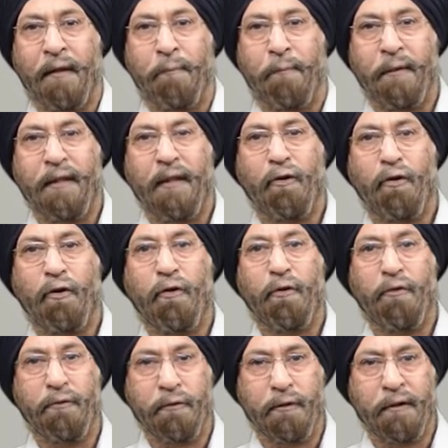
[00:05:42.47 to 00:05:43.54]

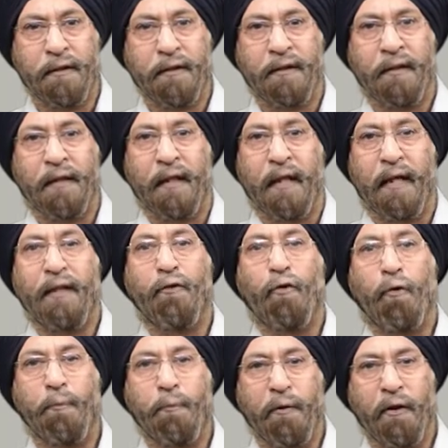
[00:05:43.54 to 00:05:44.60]
methaqualones and
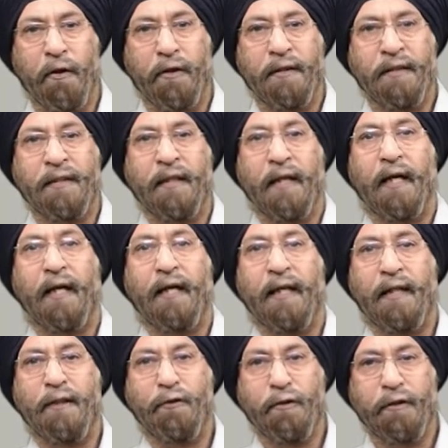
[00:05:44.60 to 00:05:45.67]
opioids are
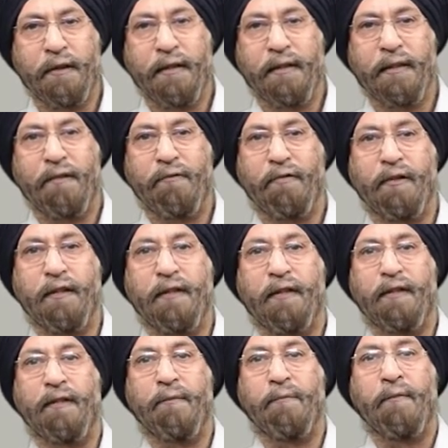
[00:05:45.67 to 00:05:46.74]
associated with the
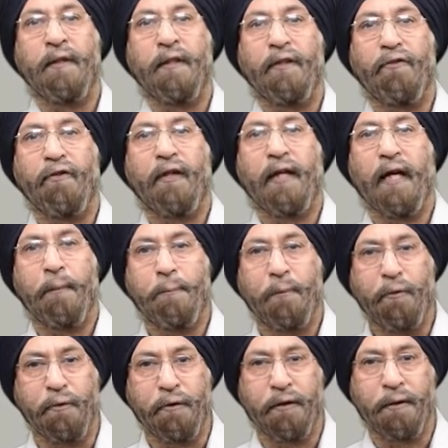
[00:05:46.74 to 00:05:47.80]
term drug
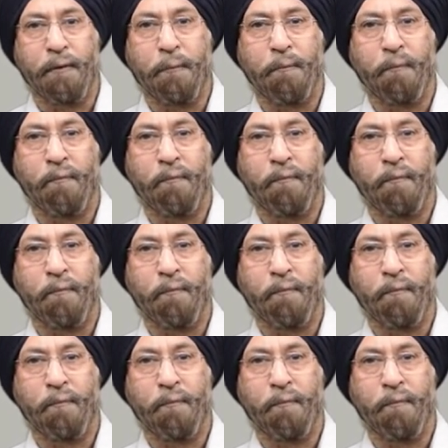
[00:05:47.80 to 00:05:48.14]
abuse.